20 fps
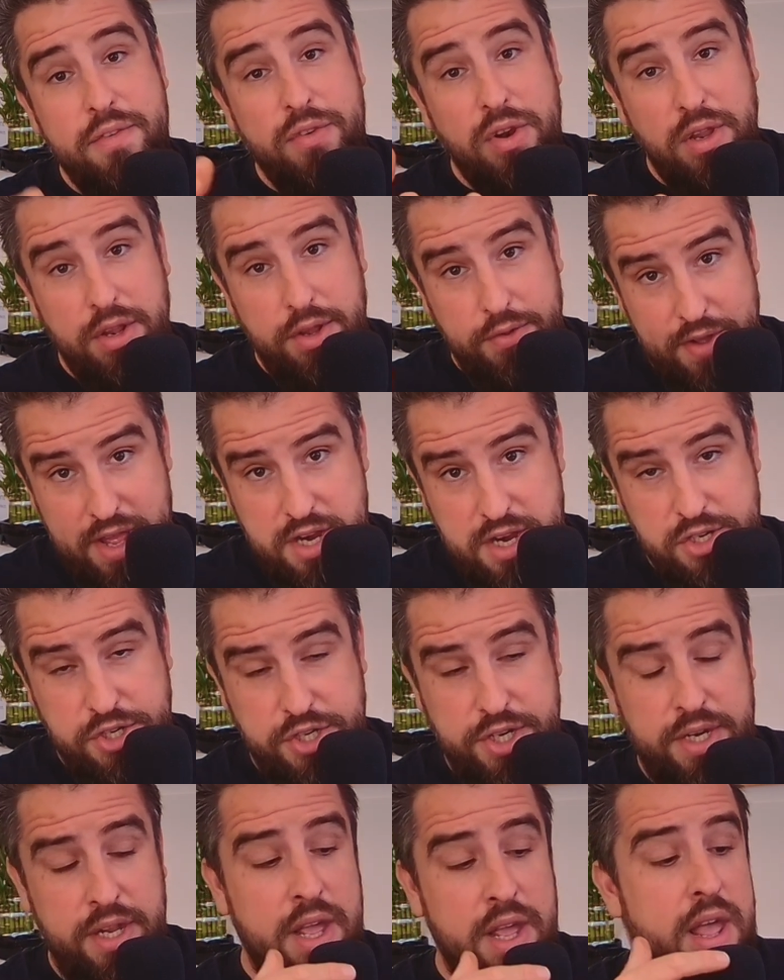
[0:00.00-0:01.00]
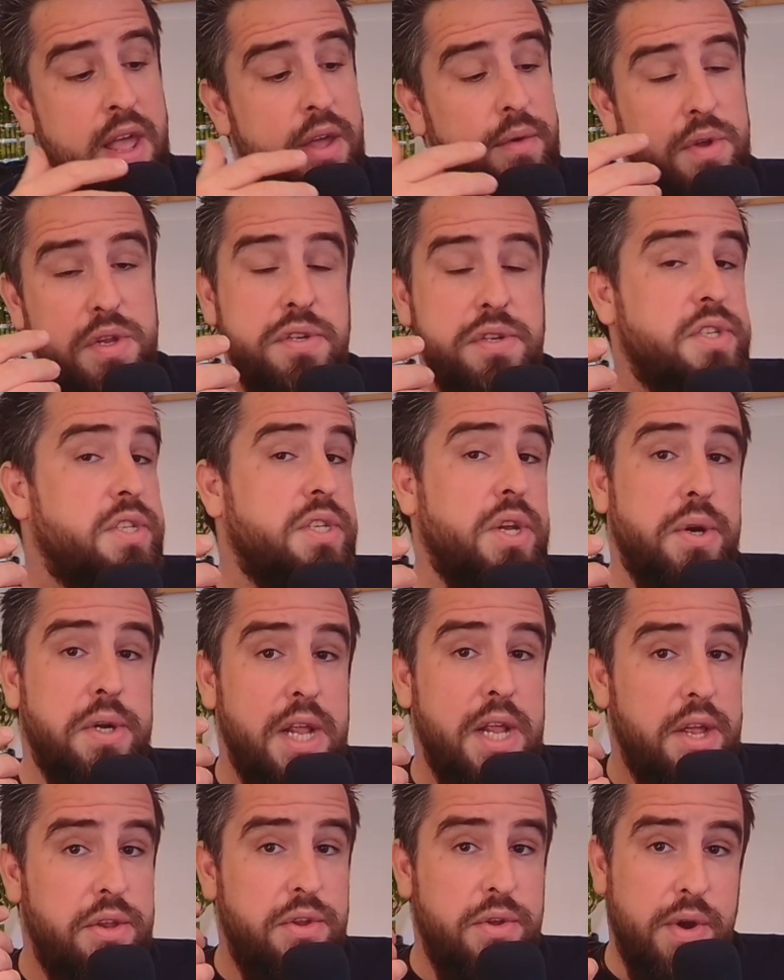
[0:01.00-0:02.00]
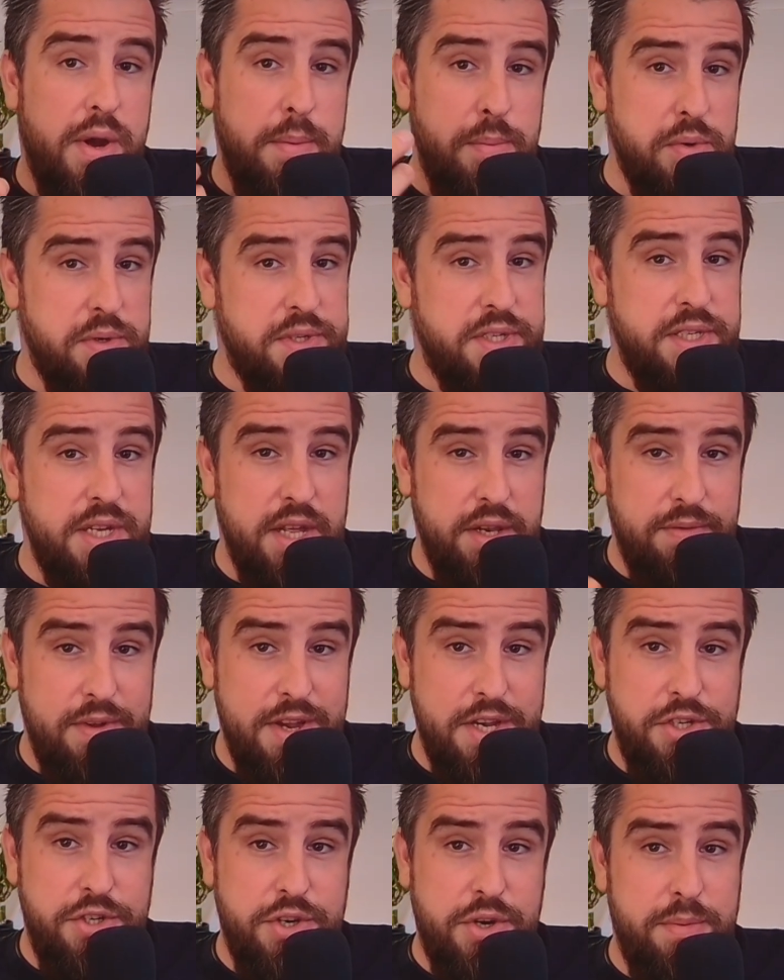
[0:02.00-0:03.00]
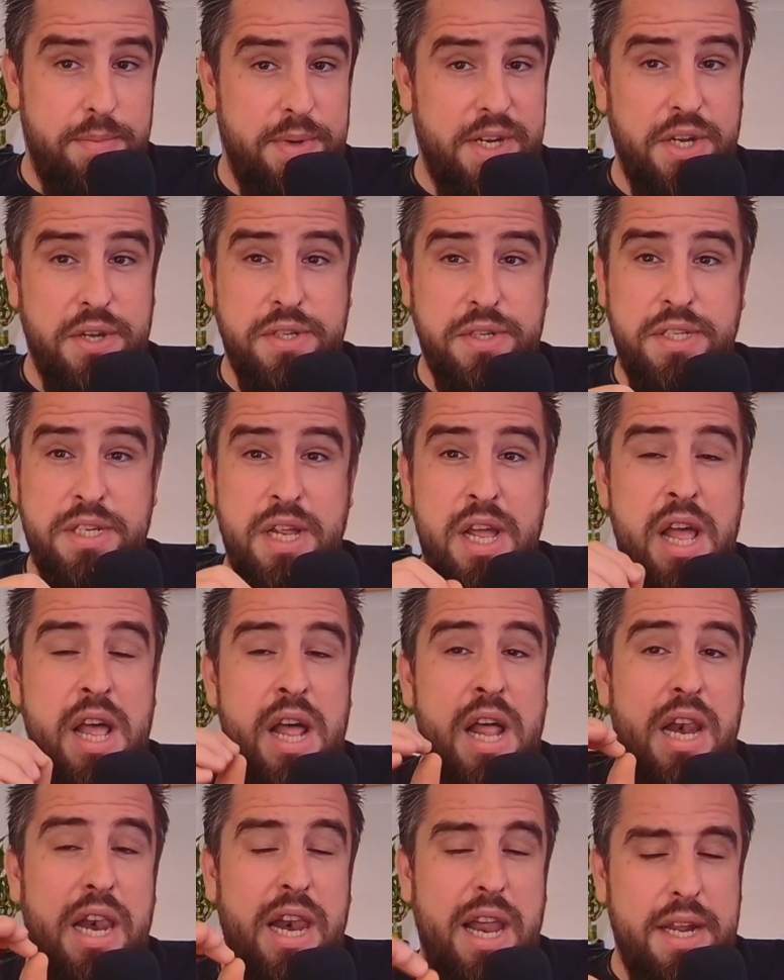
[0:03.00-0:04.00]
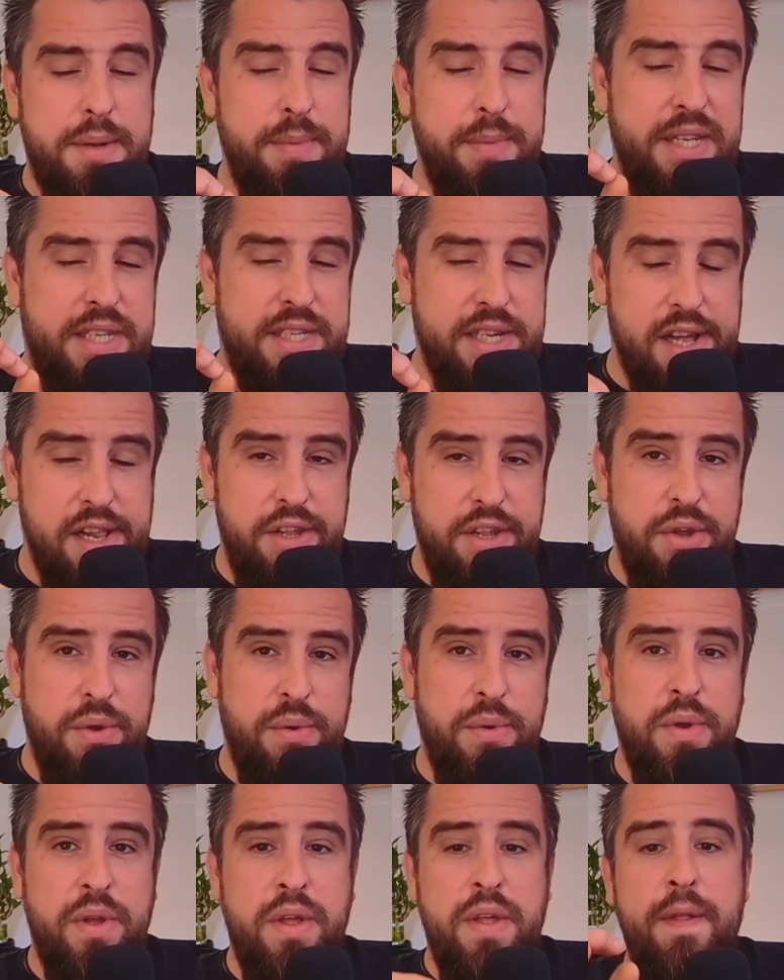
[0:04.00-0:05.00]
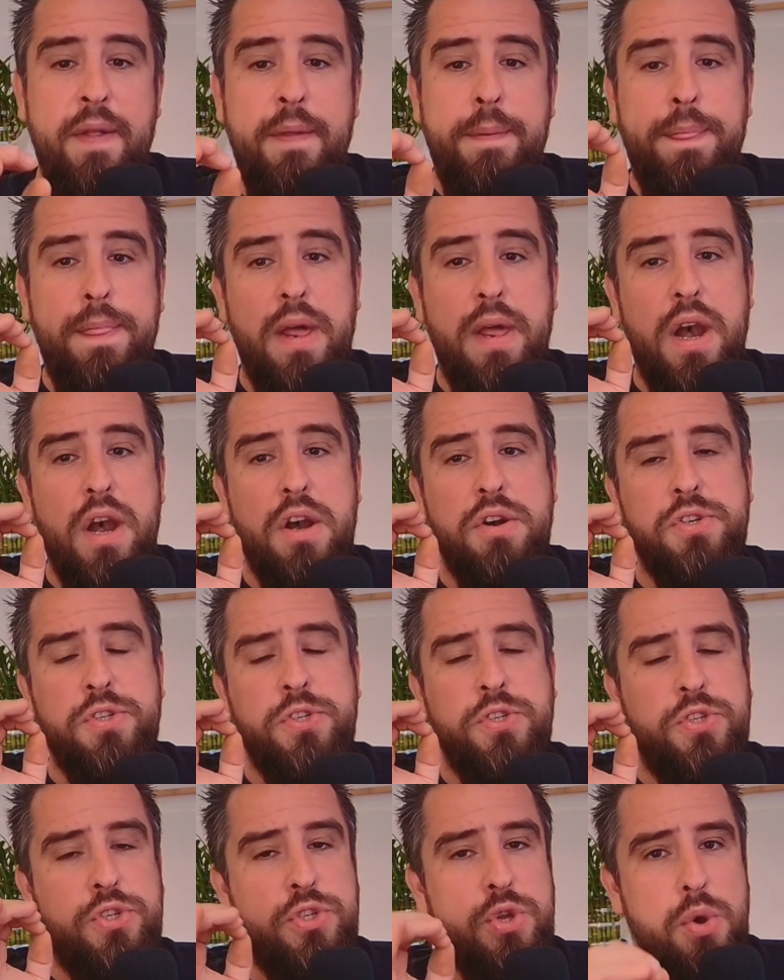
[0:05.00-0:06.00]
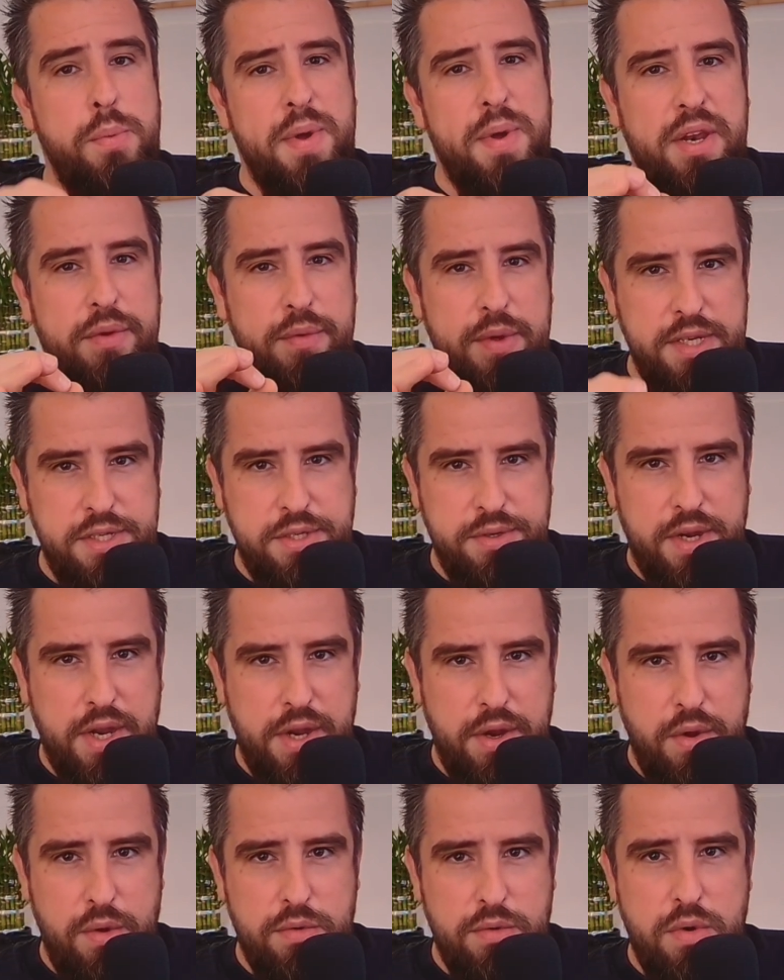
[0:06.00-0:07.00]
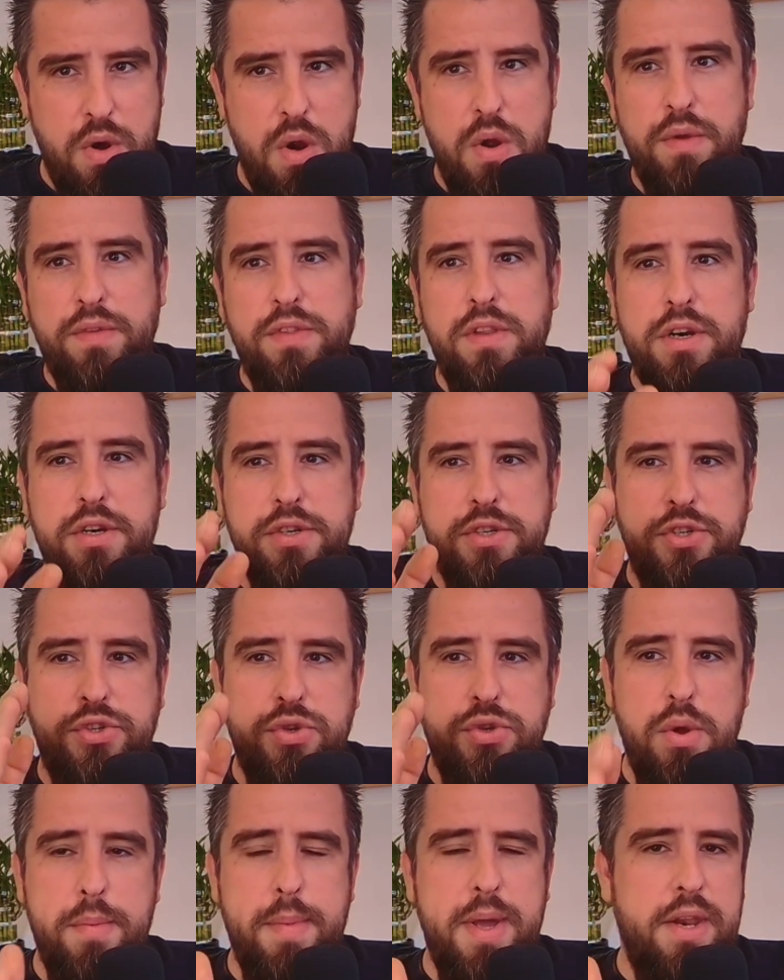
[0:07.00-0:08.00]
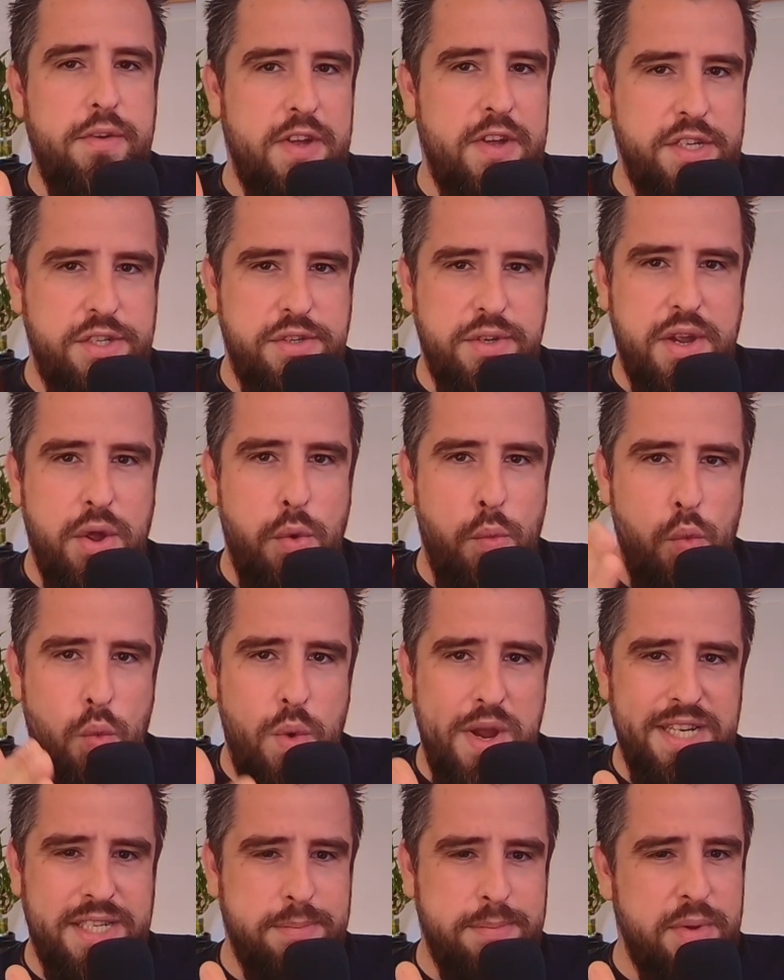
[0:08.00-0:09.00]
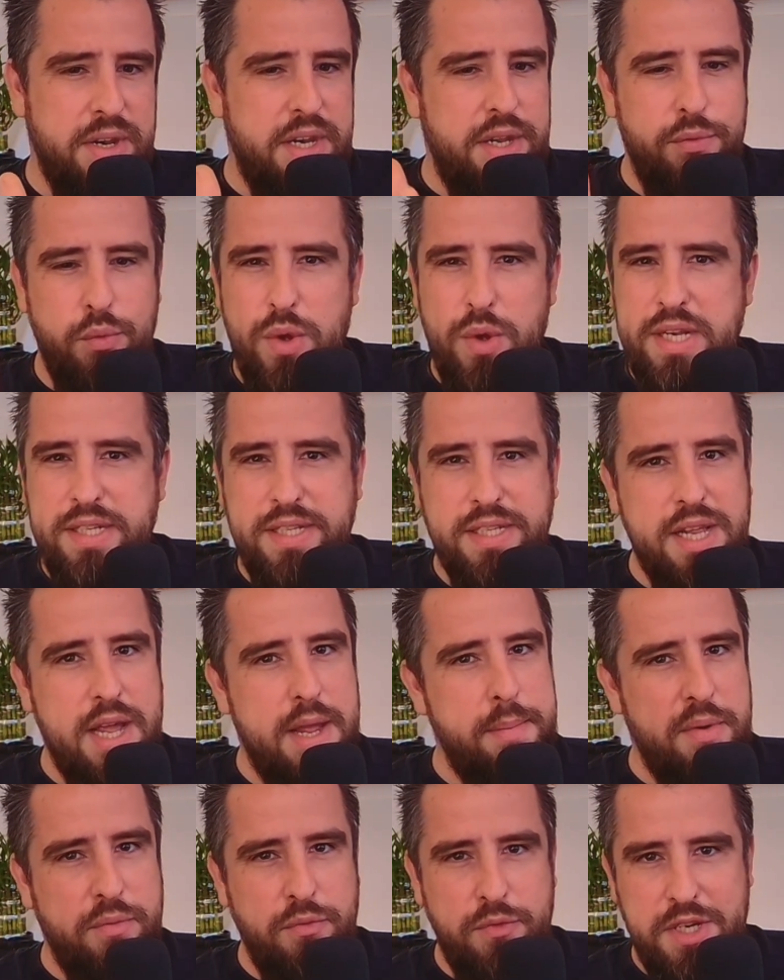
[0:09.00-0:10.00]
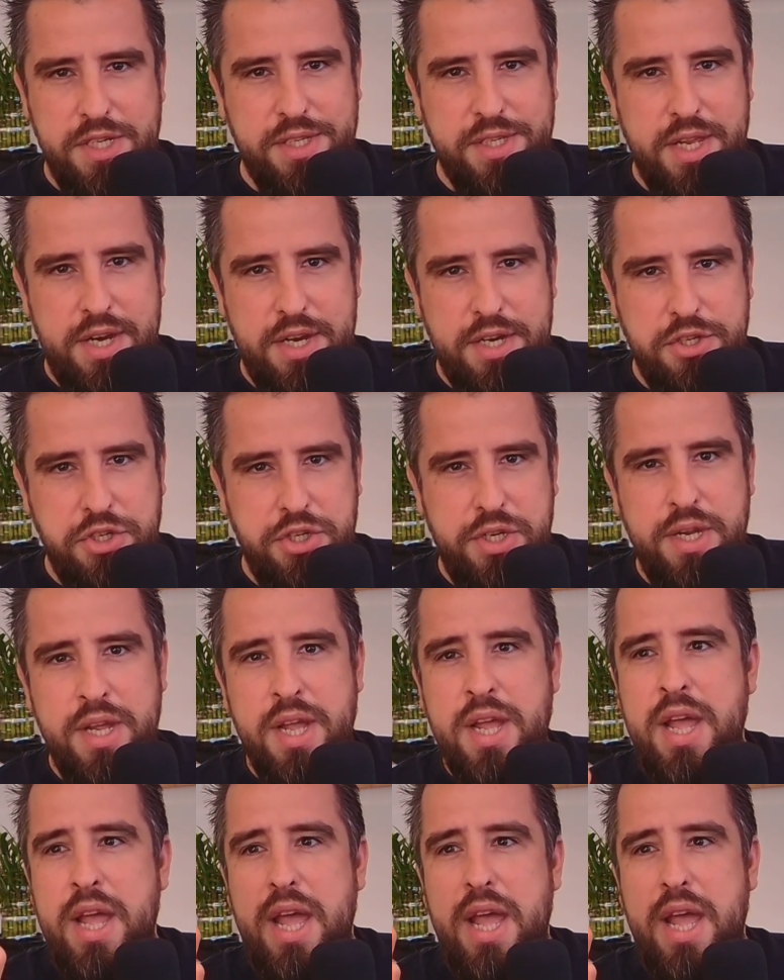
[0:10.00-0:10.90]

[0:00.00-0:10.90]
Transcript: lot of energy when you start out your epoxy adventure, because let me tell you, there are so many ways you can go wrong, there are so many ways you can waste money, waste time, and waste energy.